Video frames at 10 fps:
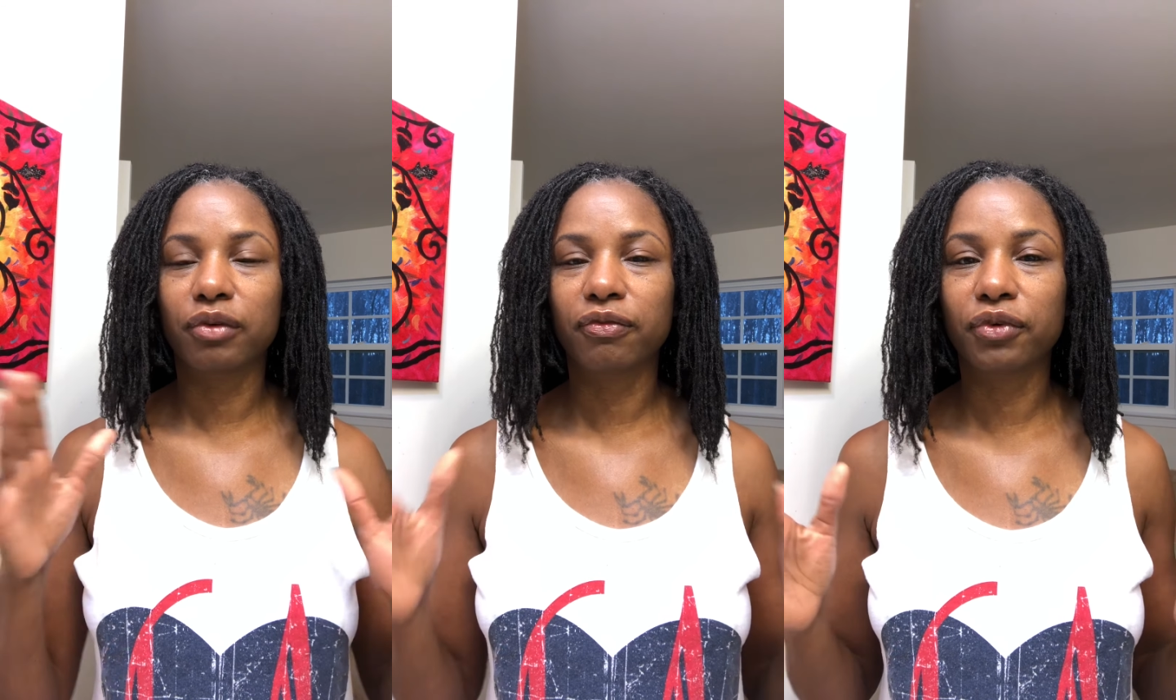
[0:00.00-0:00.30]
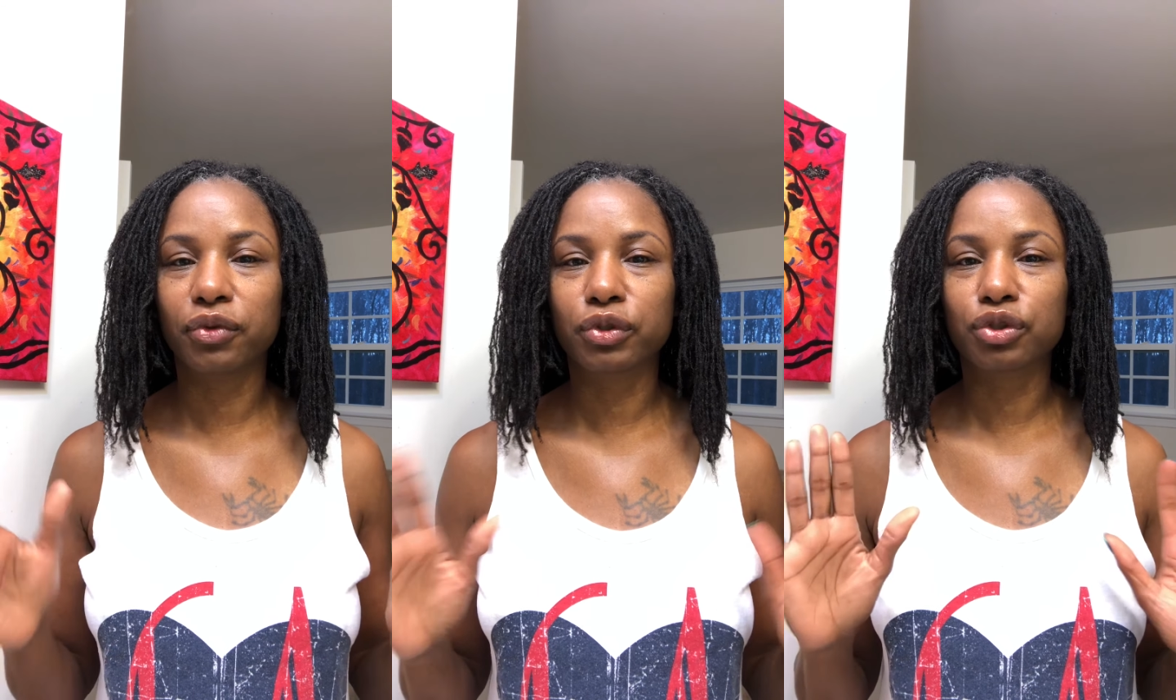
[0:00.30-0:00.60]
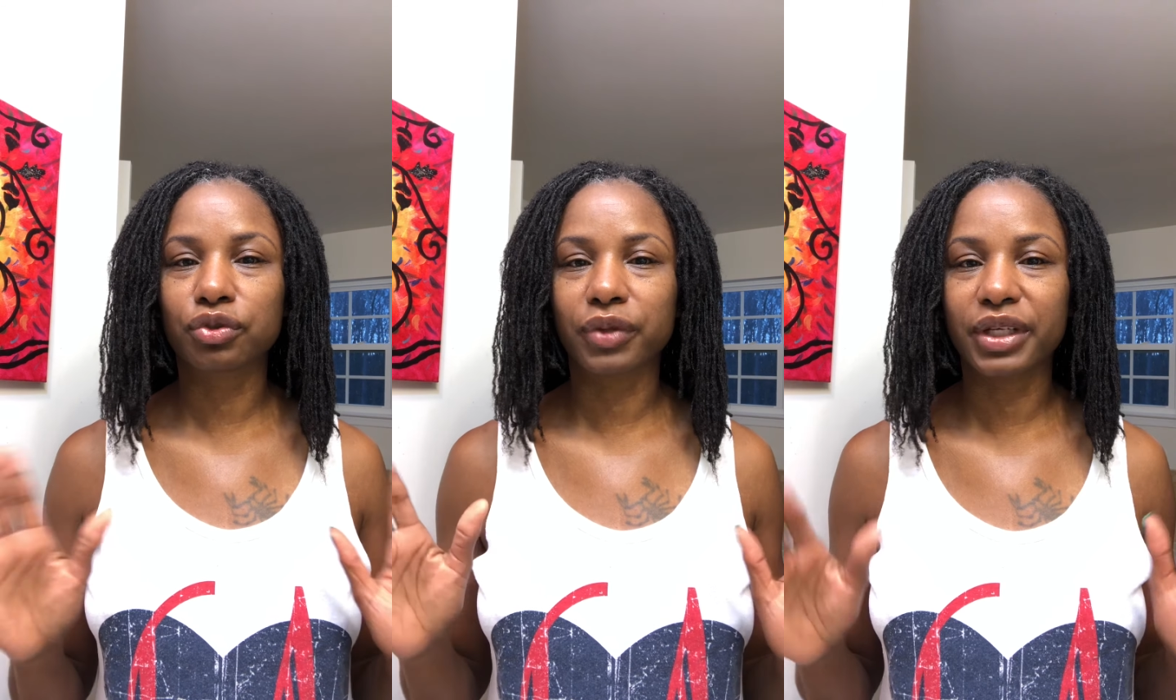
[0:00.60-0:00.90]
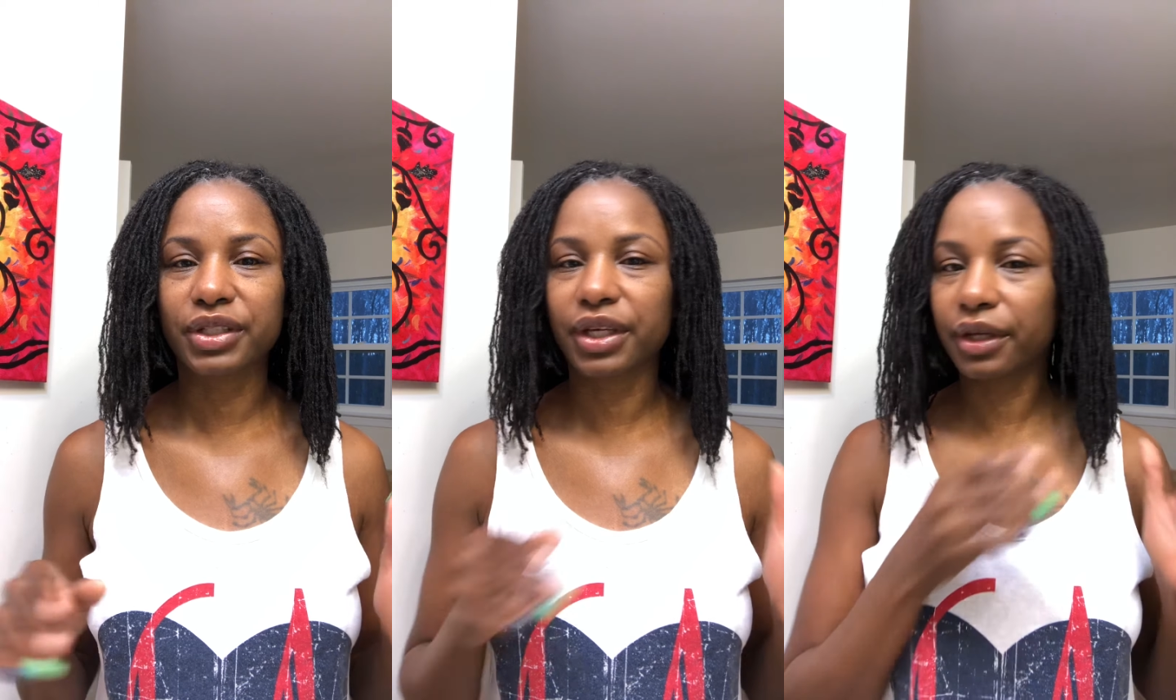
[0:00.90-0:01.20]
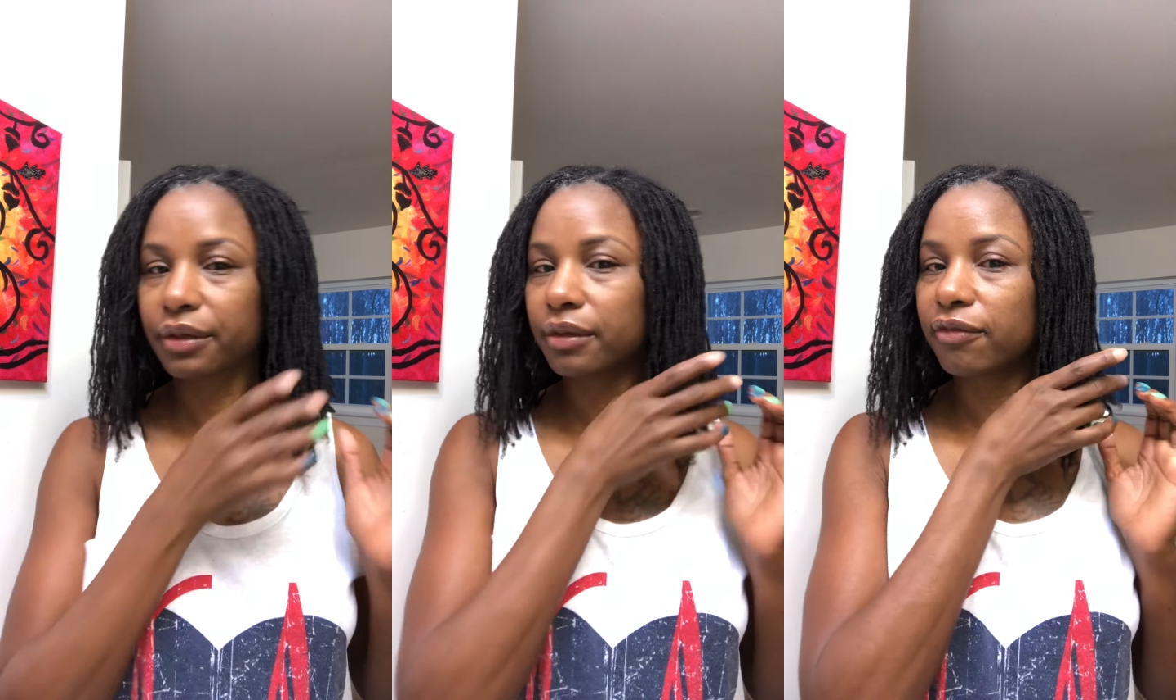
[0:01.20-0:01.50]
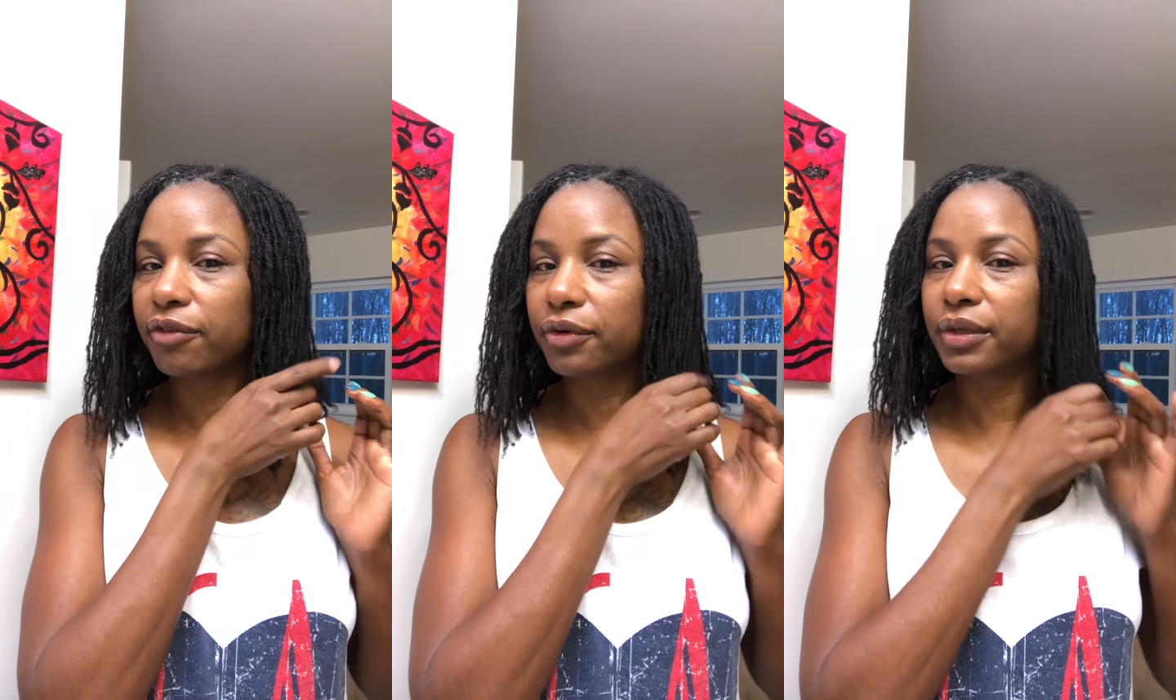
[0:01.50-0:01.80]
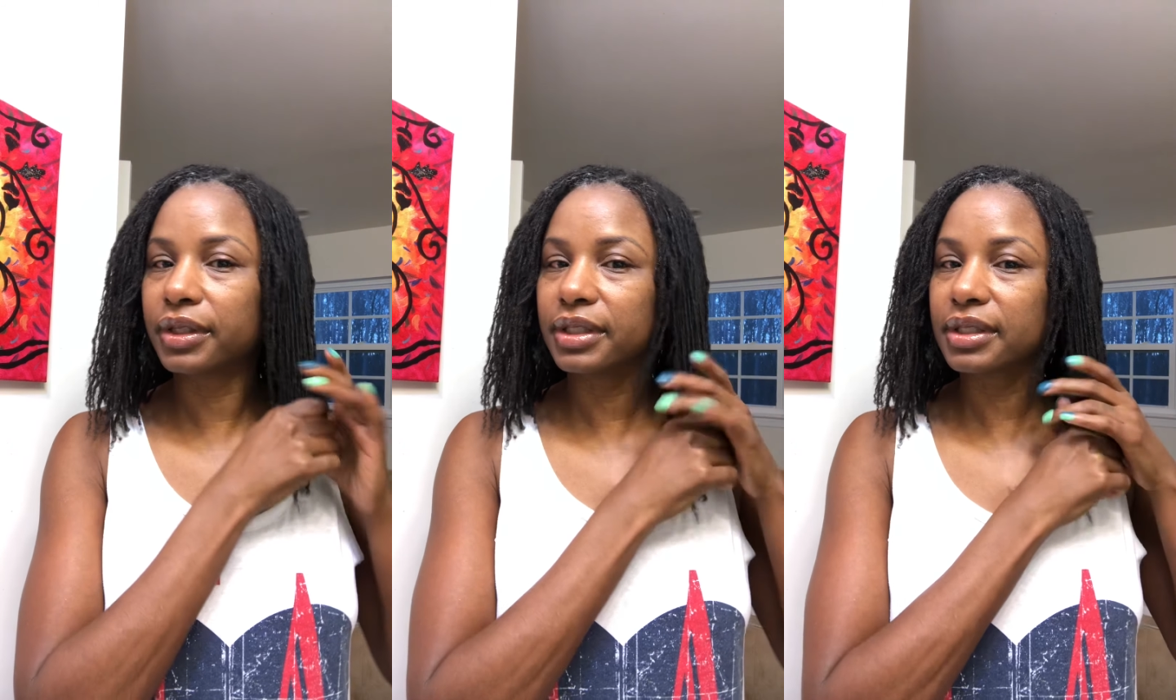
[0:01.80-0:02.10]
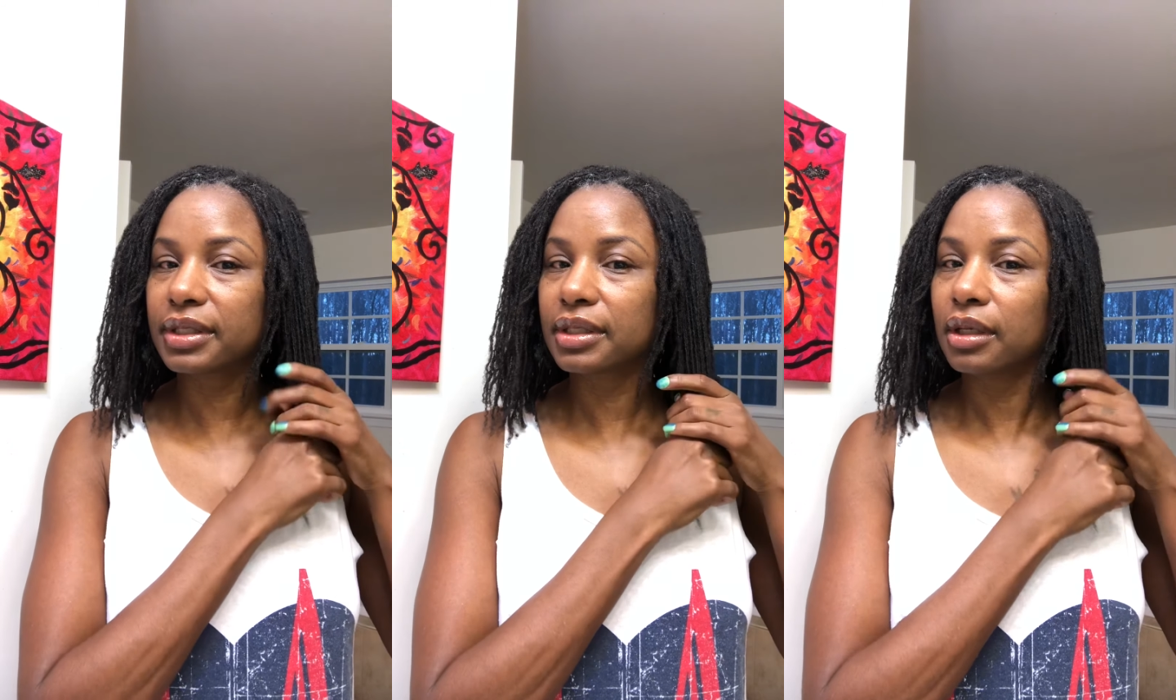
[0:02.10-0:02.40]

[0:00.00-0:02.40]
full stretched hair for this